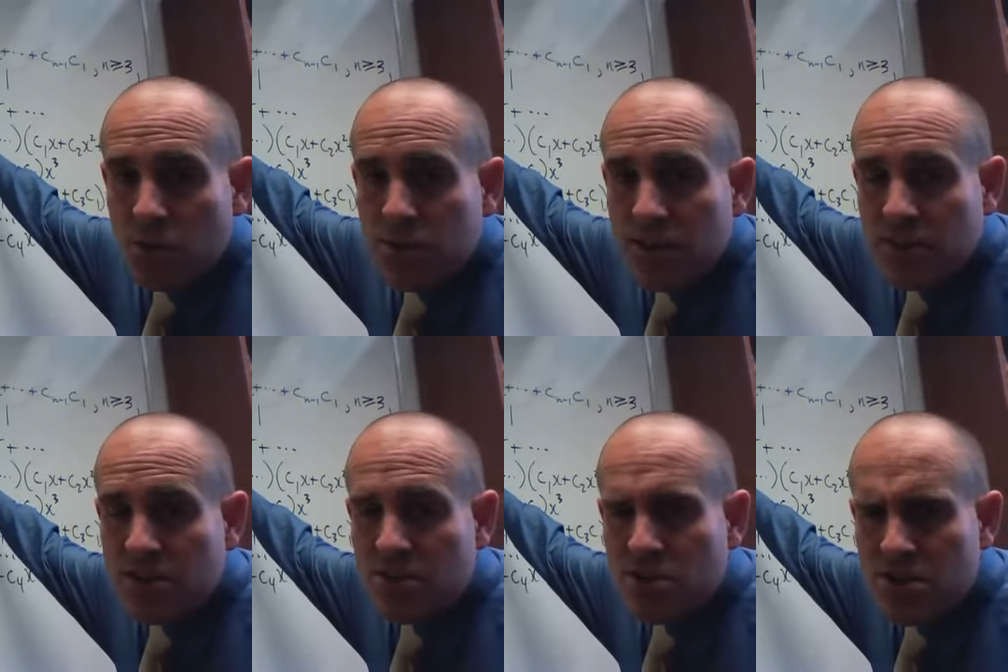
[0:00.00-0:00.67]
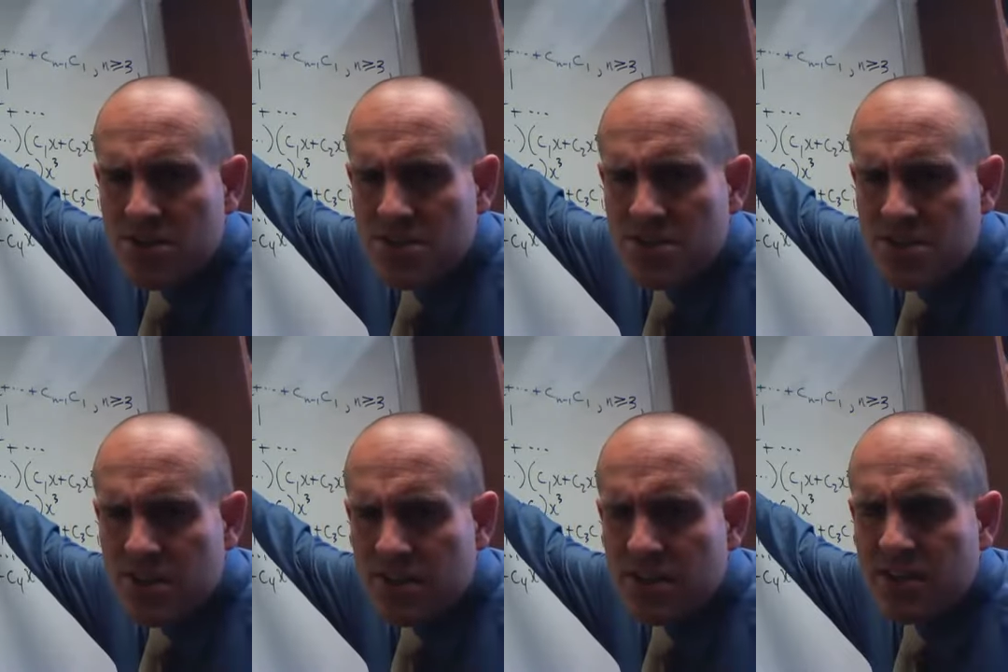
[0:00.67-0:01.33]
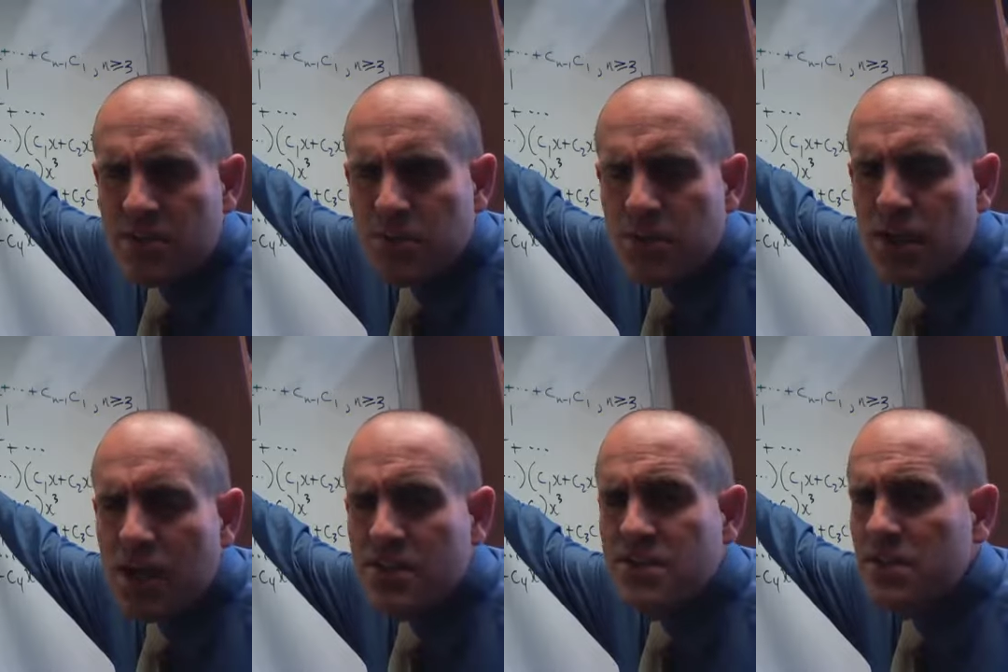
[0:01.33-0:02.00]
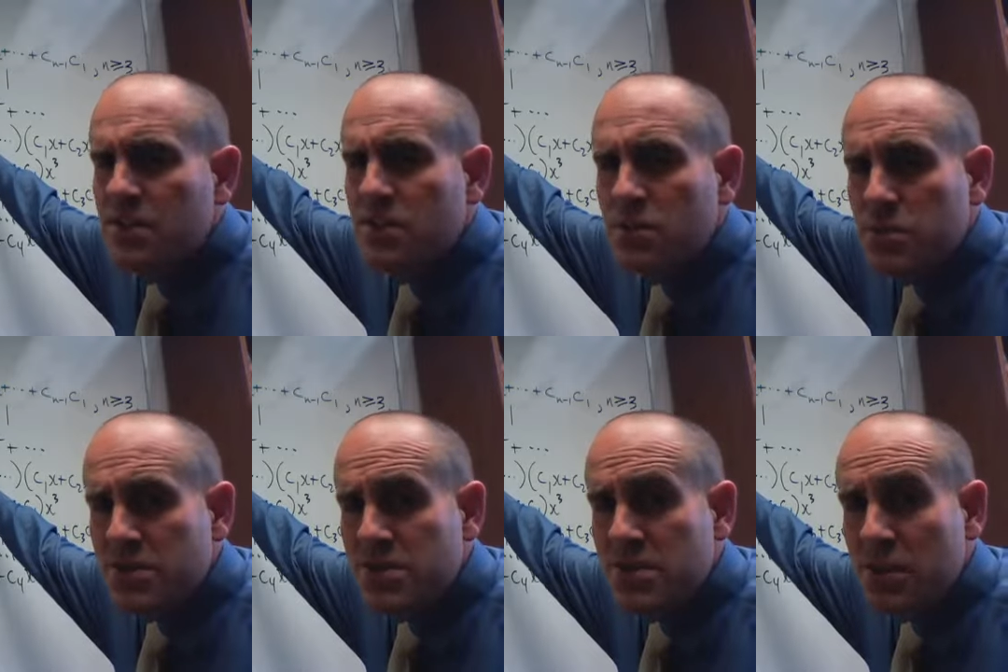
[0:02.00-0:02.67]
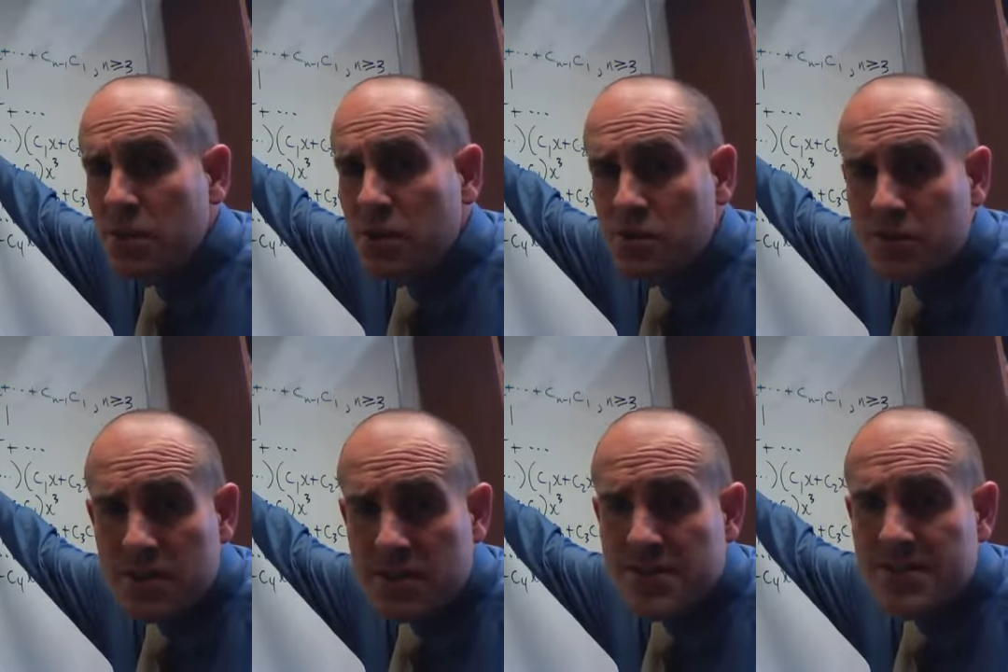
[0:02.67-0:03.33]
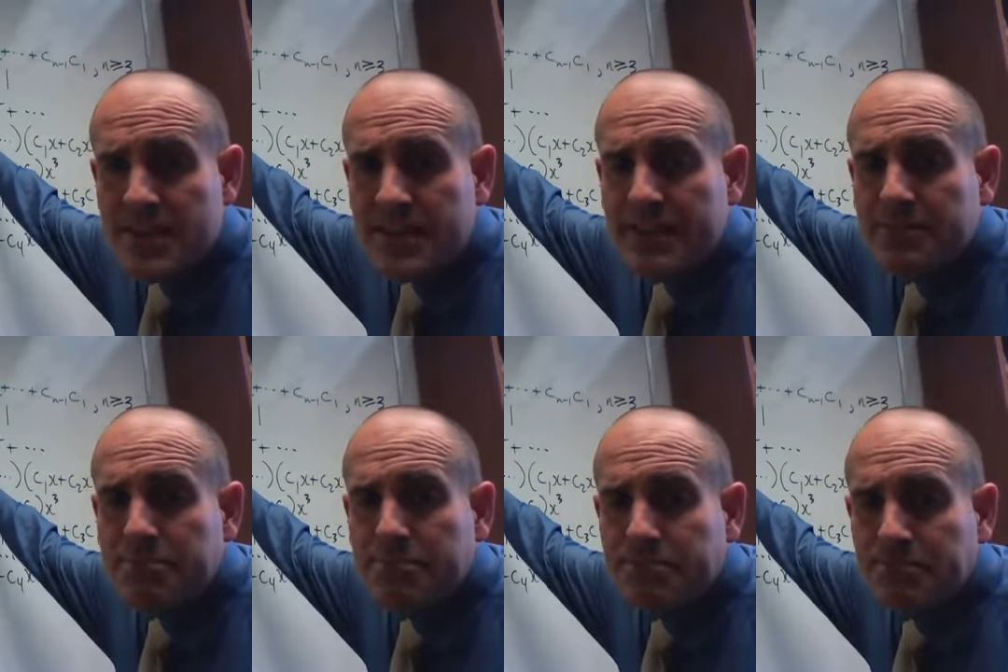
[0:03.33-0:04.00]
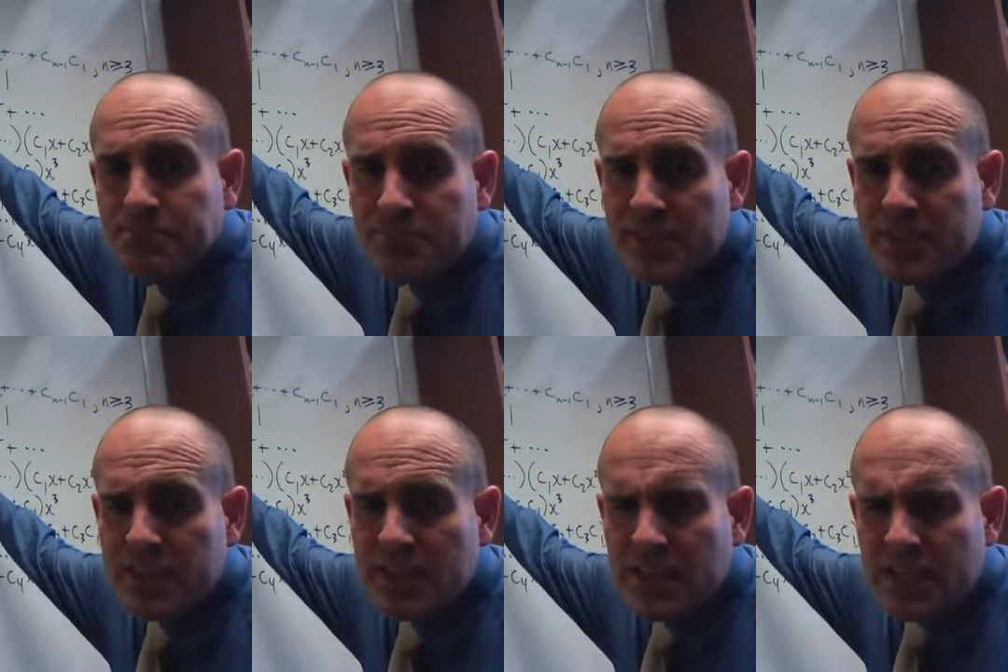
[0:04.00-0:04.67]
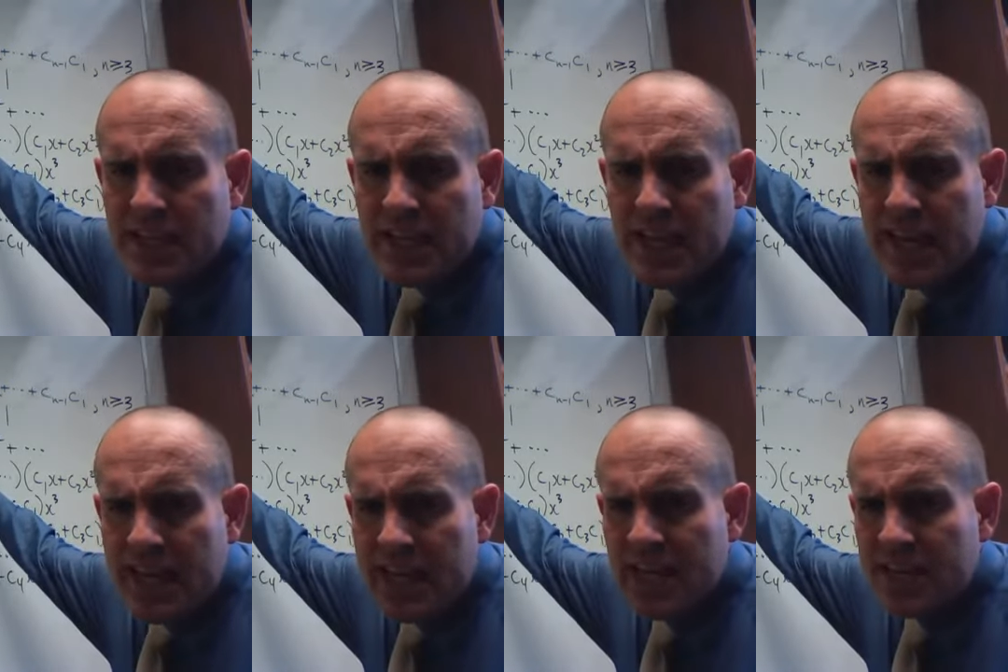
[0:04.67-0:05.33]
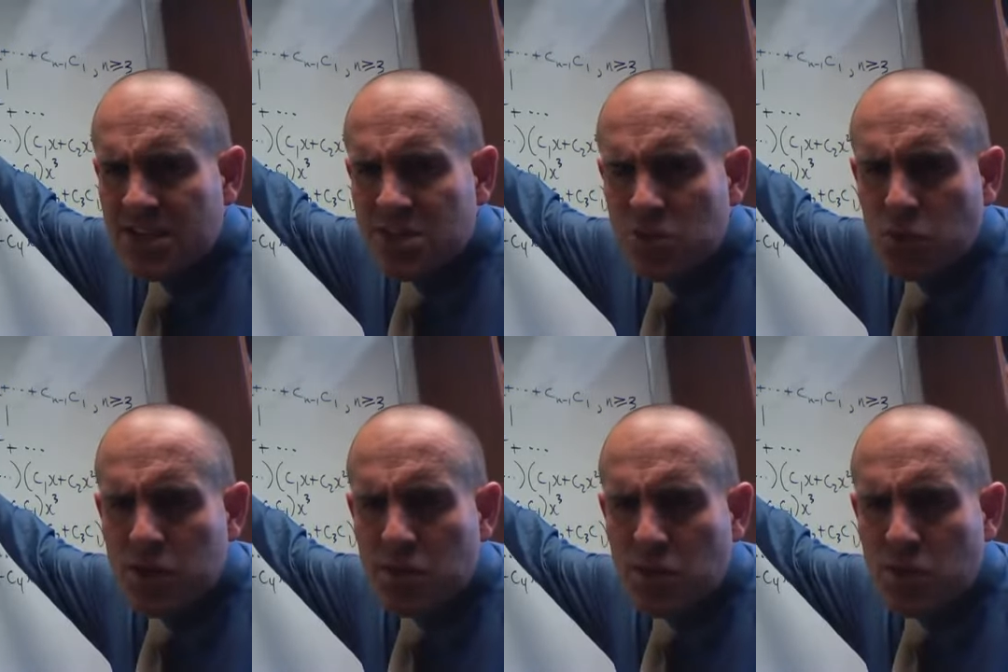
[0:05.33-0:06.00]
one thing to notice is that the constant term is 0 for this thing. And we